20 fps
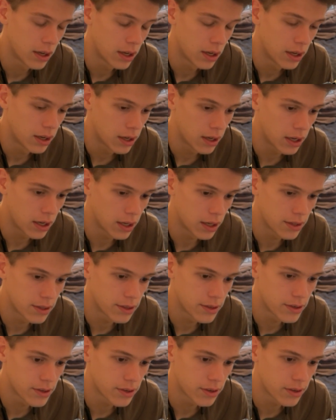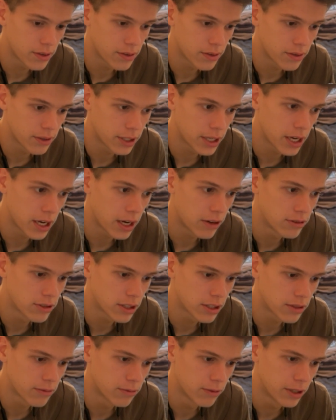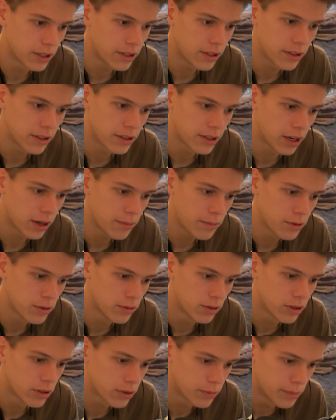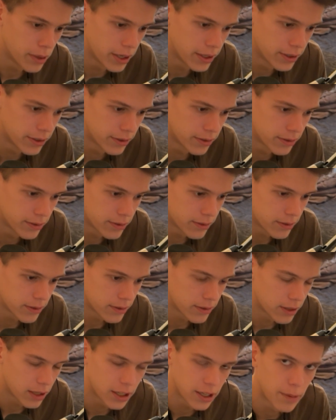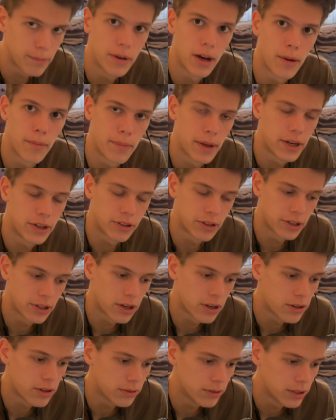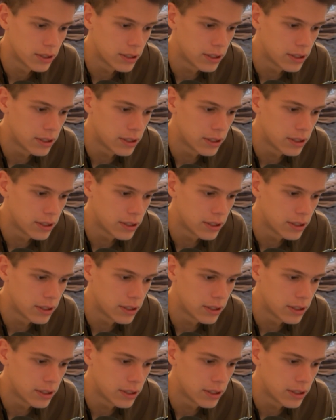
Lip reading: And yeah, I was like, wait, now I'm no longer better. Like, I'm not better at all.